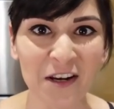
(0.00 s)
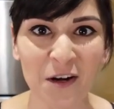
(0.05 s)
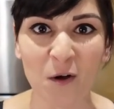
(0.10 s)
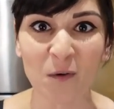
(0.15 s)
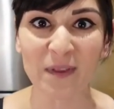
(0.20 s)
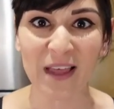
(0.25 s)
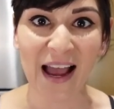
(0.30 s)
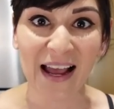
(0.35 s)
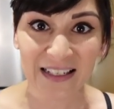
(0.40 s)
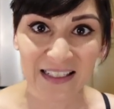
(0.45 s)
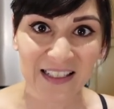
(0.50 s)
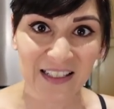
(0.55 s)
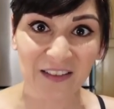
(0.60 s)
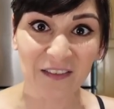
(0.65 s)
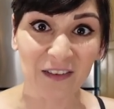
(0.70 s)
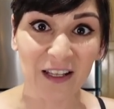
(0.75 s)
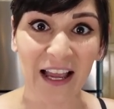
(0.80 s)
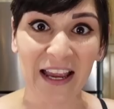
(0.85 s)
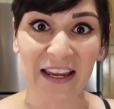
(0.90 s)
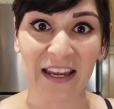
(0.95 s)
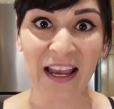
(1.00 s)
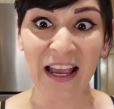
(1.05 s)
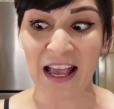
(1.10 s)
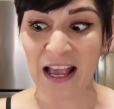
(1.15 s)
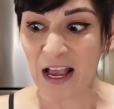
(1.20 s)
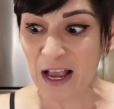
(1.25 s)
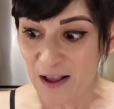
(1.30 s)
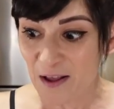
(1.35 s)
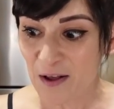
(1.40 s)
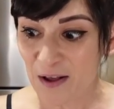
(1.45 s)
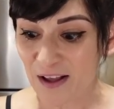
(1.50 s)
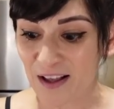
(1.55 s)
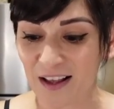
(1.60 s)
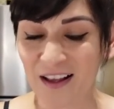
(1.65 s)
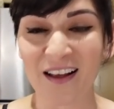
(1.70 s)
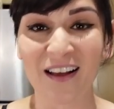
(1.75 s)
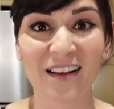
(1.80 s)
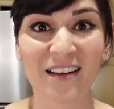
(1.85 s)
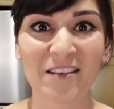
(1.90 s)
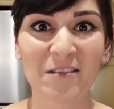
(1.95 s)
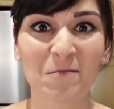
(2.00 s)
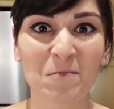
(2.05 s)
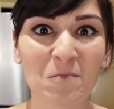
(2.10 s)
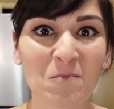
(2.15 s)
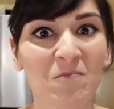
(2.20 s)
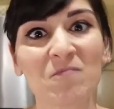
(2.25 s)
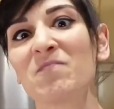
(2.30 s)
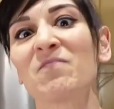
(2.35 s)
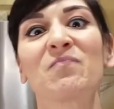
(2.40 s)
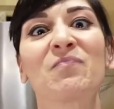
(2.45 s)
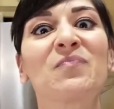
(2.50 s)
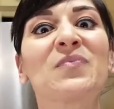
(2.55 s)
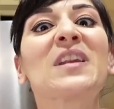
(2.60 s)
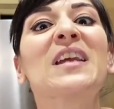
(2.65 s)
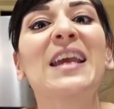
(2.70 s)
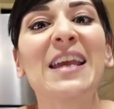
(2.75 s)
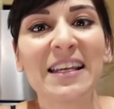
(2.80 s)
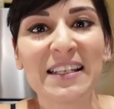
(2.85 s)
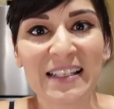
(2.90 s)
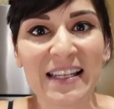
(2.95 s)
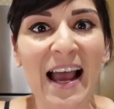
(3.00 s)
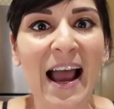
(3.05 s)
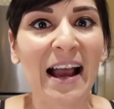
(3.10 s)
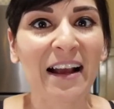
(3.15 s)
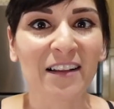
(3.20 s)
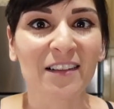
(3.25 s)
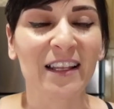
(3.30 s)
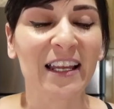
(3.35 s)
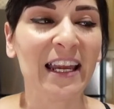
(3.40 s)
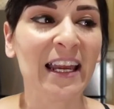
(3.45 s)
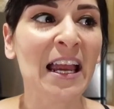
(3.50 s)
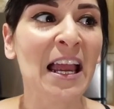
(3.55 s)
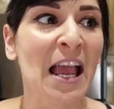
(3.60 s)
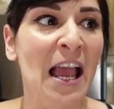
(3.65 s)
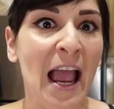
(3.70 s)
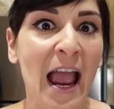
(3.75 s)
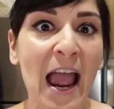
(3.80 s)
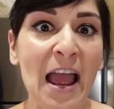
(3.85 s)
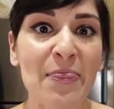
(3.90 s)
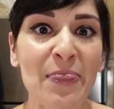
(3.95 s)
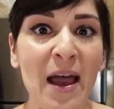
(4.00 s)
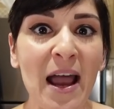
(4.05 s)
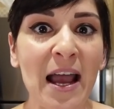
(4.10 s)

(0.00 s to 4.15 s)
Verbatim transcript: you know, that's like. It's not about punishment. Exactly. And